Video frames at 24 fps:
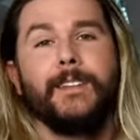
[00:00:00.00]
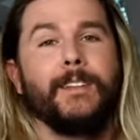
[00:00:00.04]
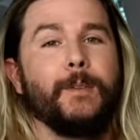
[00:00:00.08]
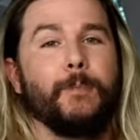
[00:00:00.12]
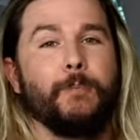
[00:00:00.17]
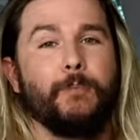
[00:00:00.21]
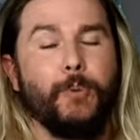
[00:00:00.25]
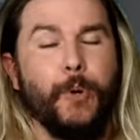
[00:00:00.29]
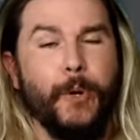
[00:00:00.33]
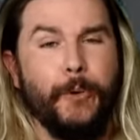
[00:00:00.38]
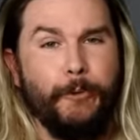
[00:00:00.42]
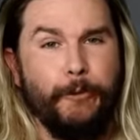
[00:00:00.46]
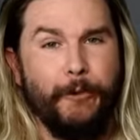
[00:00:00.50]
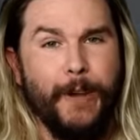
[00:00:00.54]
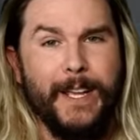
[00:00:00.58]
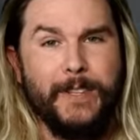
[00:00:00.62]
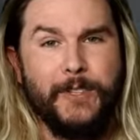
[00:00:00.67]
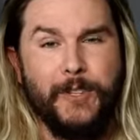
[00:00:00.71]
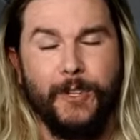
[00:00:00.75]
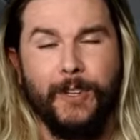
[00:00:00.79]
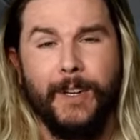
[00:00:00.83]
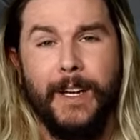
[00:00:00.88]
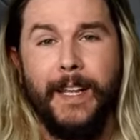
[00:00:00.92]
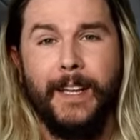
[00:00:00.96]

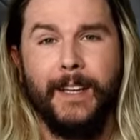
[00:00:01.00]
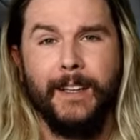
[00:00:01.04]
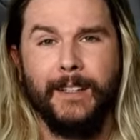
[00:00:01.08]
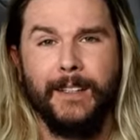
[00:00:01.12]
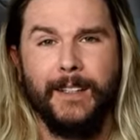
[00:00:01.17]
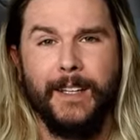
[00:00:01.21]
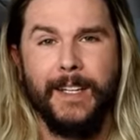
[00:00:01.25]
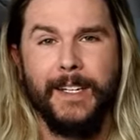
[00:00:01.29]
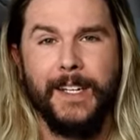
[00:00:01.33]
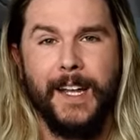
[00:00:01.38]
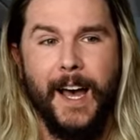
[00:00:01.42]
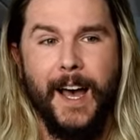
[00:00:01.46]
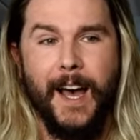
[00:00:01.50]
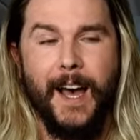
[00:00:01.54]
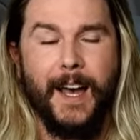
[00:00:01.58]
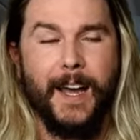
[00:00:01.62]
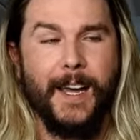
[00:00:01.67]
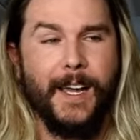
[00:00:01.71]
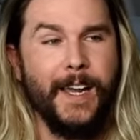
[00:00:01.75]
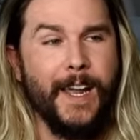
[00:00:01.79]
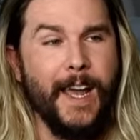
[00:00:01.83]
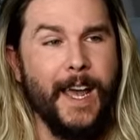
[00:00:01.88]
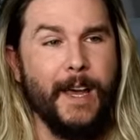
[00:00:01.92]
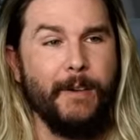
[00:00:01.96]
Professor Hill, and I
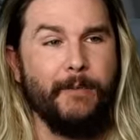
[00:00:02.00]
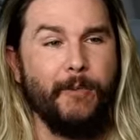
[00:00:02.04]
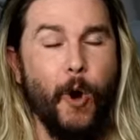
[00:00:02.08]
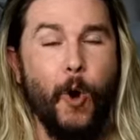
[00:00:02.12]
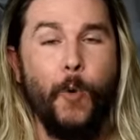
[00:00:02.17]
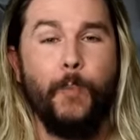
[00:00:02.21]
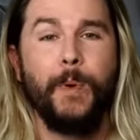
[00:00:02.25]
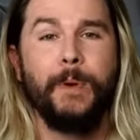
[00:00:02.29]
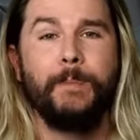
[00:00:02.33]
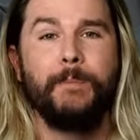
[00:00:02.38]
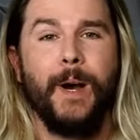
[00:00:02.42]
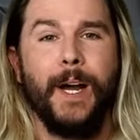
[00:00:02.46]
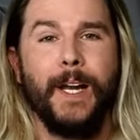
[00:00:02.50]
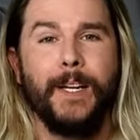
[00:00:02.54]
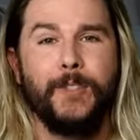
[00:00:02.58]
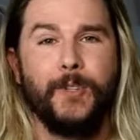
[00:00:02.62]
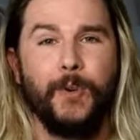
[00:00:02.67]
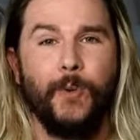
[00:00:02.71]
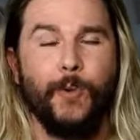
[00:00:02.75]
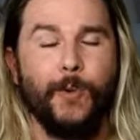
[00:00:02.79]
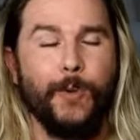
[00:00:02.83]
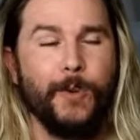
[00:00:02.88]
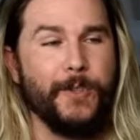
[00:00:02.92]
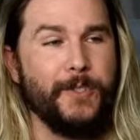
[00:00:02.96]
have opened my
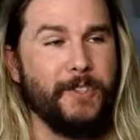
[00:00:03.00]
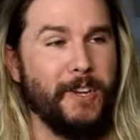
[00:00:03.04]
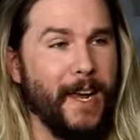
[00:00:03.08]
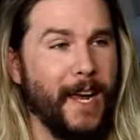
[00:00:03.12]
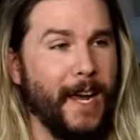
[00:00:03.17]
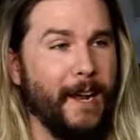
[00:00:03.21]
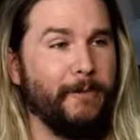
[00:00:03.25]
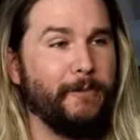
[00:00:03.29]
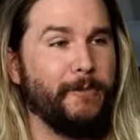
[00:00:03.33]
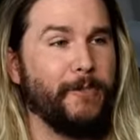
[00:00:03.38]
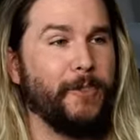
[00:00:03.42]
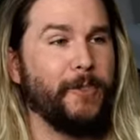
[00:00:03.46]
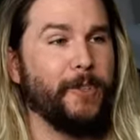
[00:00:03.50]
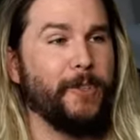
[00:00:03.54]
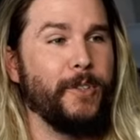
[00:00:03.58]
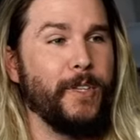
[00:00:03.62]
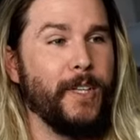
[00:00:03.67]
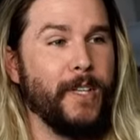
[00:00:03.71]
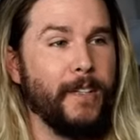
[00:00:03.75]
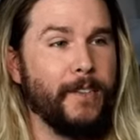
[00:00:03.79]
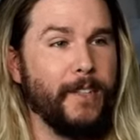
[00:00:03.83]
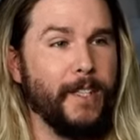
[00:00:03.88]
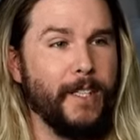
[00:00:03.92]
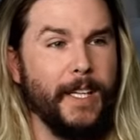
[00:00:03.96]
doors after
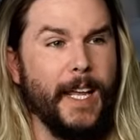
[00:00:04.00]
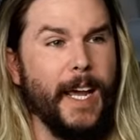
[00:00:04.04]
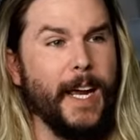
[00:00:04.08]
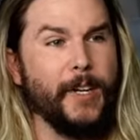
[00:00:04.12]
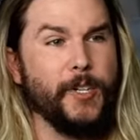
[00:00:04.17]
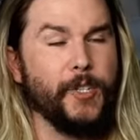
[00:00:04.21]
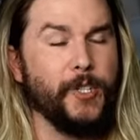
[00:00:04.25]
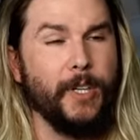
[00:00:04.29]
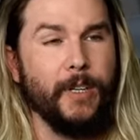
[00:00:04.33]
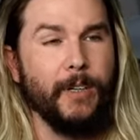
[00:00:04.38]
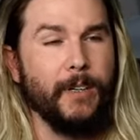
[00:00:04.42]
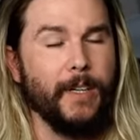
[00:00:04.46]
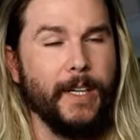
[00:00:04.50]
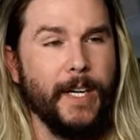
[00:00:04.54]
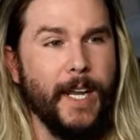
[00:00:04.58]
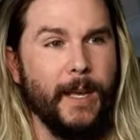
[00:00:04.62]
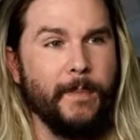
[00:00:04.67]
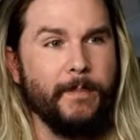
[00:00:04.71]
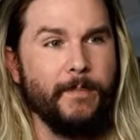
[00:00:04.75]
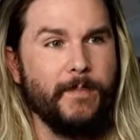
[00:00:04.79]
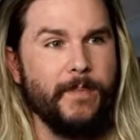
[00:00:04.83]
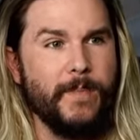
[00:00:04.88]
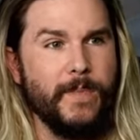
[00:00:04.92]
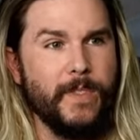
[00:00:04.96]
the lecture, and
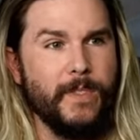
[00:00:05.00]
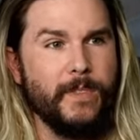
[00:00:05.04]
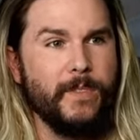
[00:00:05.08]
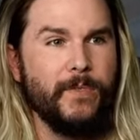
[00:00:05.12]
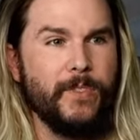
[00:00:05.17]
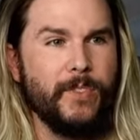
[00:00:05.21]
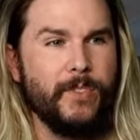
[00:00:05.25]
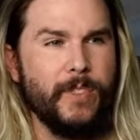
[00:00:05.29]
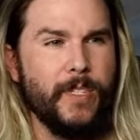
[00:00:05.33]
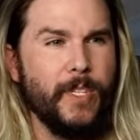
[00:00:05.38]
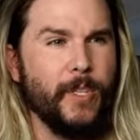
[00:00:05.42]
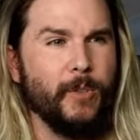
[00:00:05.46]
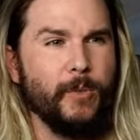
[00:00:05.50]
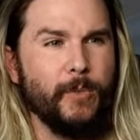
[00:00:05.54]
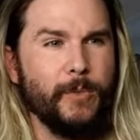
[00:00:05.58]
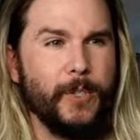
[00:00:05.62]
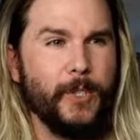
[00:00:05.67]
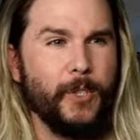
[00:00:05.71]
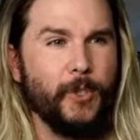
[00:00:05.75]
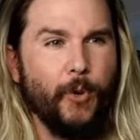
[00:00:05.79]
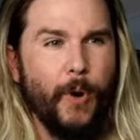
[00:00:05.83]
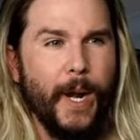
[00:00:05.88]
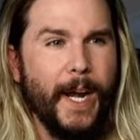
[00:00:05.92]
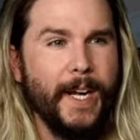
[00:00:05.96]
I'm still
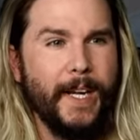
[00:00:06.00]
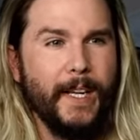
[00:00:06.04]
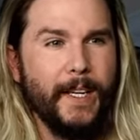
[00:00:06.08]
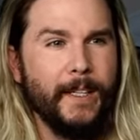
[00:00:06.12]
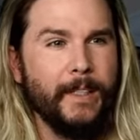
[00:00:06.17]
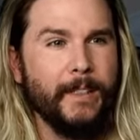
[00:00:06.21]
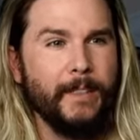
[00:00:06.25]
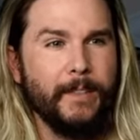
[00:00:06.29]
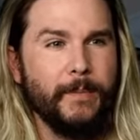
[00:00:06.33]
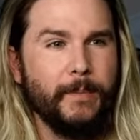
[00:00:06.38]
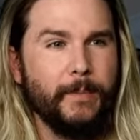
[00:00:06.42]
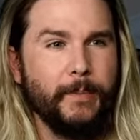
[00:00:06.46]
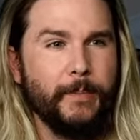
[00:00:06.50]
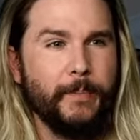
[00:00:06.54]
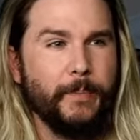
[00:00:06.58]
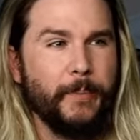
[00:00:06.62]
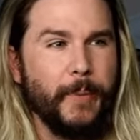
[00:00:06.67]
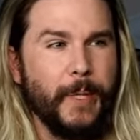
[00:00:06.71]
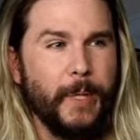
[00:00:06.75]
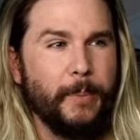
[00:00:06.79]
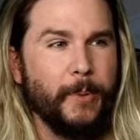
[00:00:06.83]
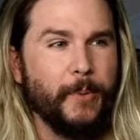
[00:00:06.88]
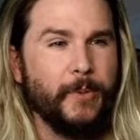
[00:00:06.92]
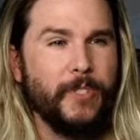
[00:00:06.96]
grading
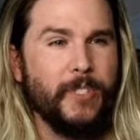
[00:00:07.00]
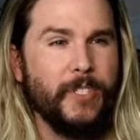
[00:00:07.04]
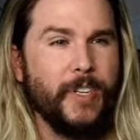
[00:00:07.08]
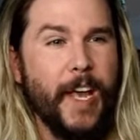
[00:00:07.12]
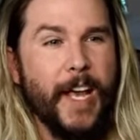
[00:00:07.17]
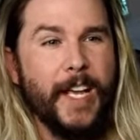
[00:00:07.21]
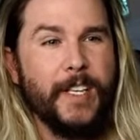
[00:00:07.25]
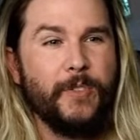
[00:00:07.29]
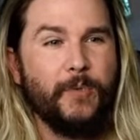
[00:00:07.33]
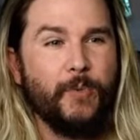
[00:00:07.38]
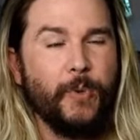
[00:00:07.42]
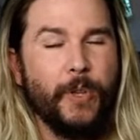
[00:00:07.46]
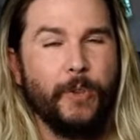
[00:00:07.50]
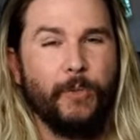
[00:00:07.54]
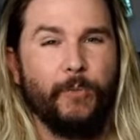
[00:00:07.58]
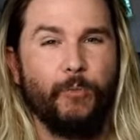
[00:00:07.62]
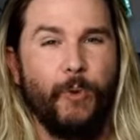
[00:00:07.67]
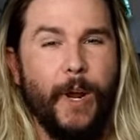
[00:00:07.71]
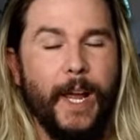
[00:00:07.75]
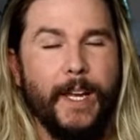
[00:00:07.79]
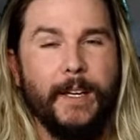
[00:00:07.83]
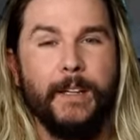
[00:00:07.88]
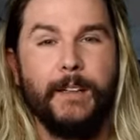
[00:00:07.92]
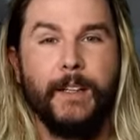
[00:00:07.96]
people's tests with
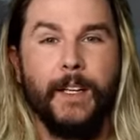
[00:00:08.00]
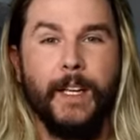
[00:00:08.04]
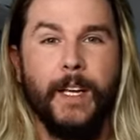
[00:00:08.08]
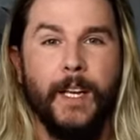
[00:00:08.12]
red